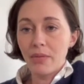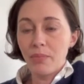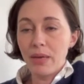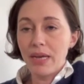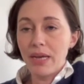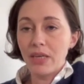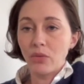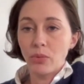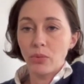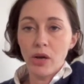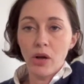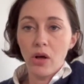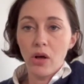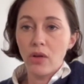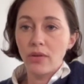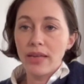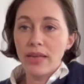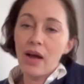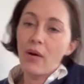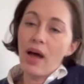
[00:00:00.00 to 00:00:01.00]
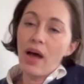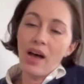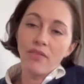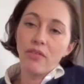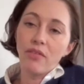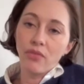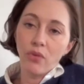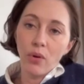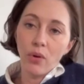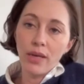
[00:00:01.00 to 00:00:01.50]
because we all now have
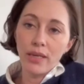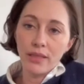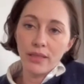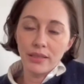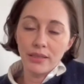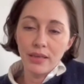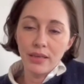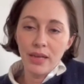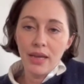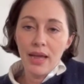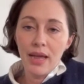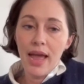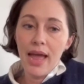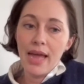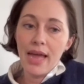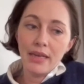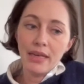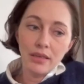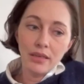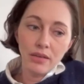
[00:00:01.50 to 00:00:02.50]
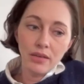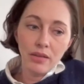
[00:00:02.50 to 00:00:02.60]
a voice, and